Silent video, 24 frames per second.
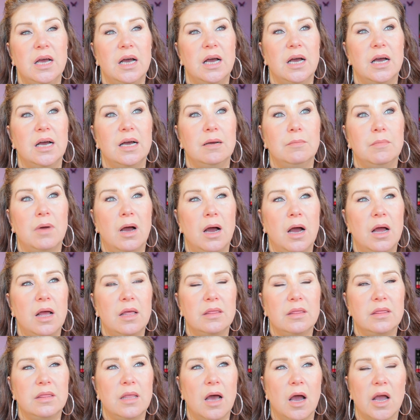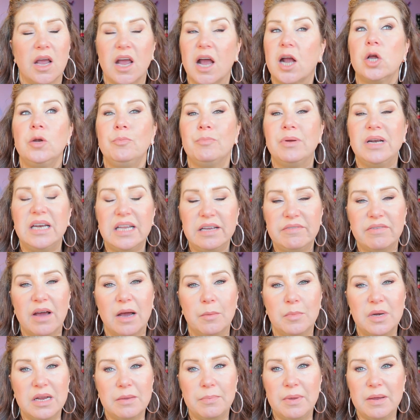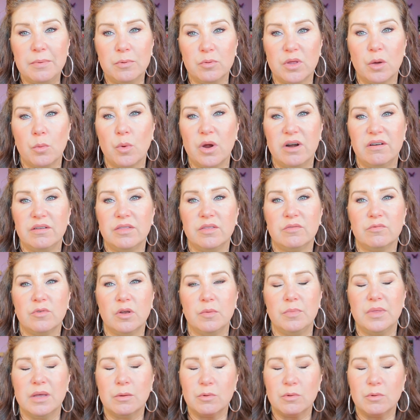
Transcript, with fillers: Um, I, I couldn't believe how many people there were in the room.